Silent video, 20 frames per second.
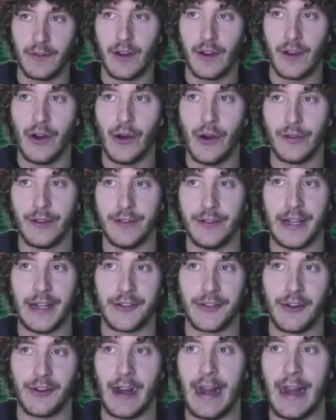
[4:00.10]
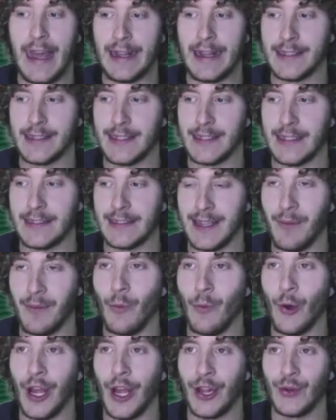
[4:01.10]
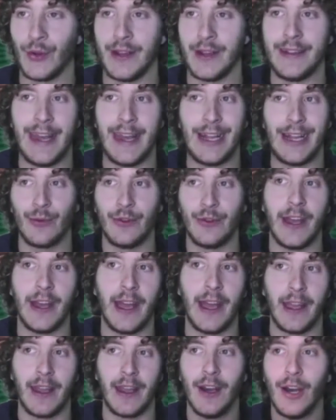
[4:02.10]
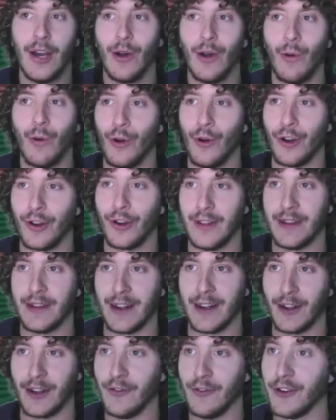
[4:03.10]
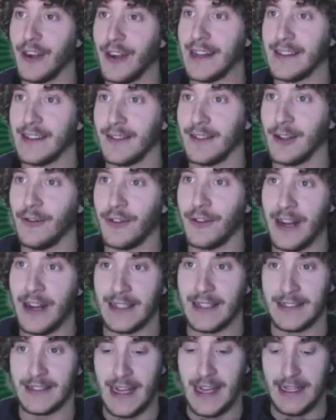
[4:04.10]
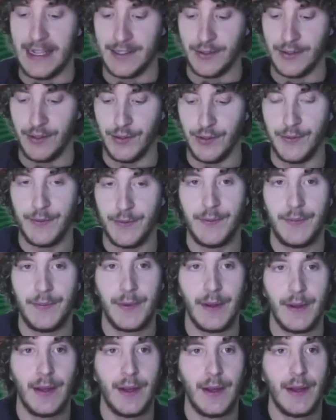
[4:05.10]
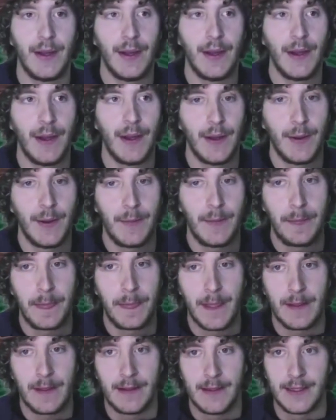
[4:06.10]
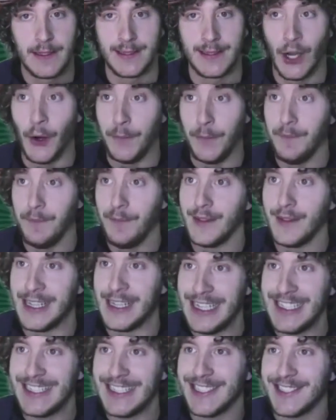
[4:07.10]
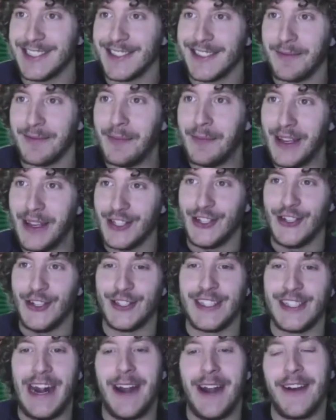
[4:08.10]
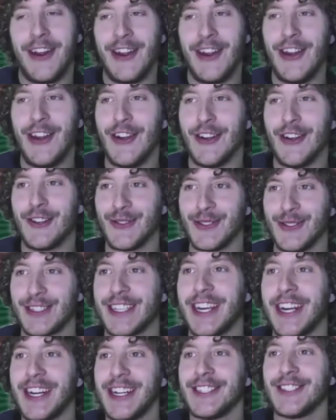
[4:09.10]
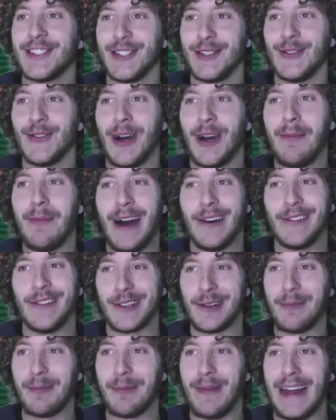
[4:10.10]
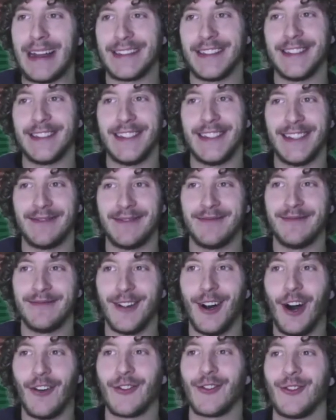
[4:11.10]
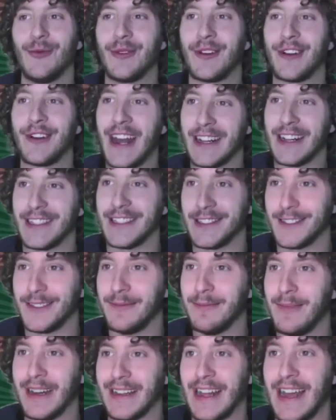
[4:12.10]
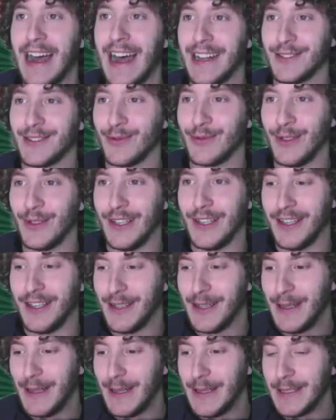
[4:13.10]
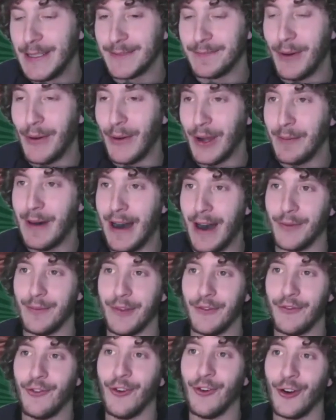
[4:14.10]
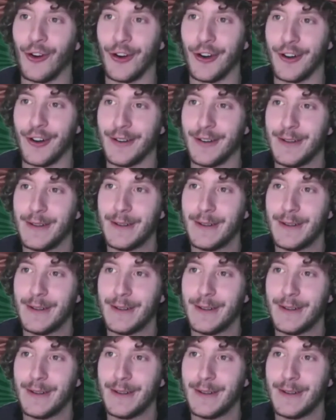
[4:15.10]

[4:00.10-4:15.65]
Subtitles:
code that relates in some way to the day-to-day work that Gophernetes has to do. So these pictures are here to scare you about the complexity of Kubernetes. But as we spoke about before,